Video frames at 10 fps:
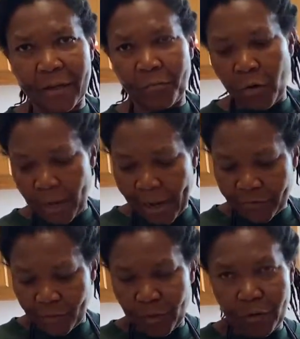but
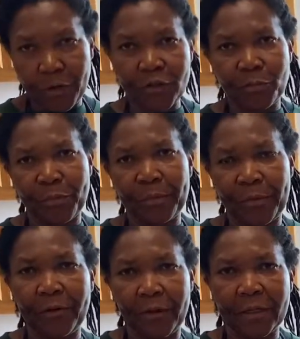we're going to
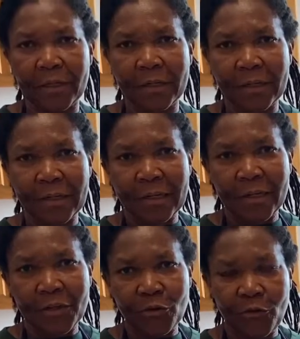prepare it.
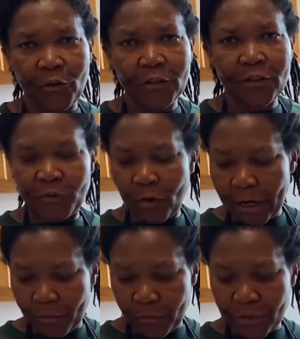So first of all,
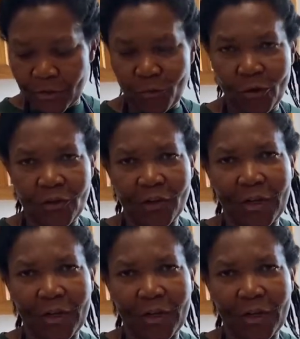I'm going to wash